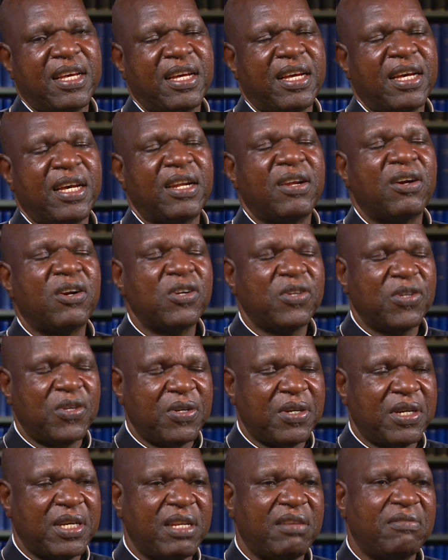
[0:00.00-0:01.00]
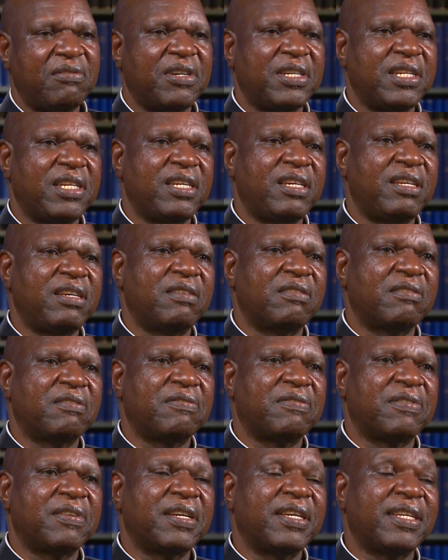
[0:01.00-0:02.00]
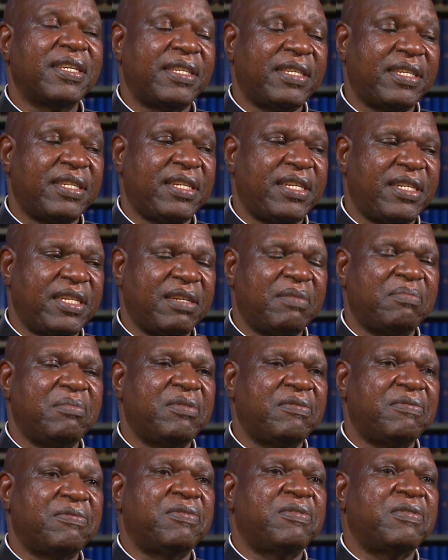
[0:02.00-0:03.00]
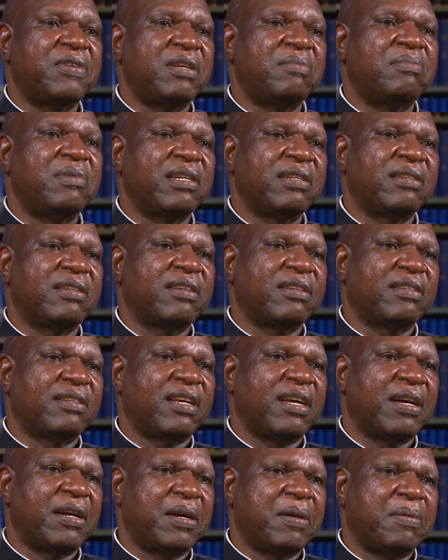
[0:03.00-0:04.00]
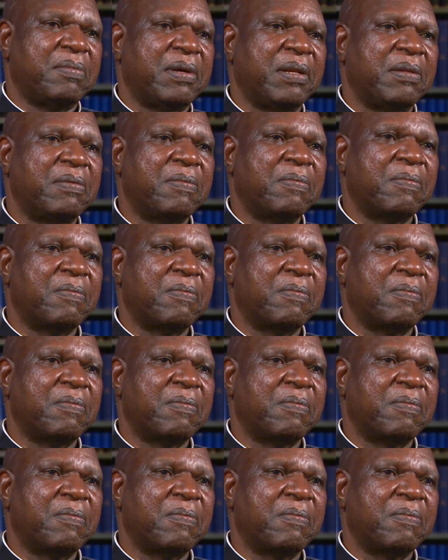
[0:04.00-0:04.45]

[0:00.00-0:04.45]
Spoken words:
and also a devotee of sitting before the Blessed Sacrament.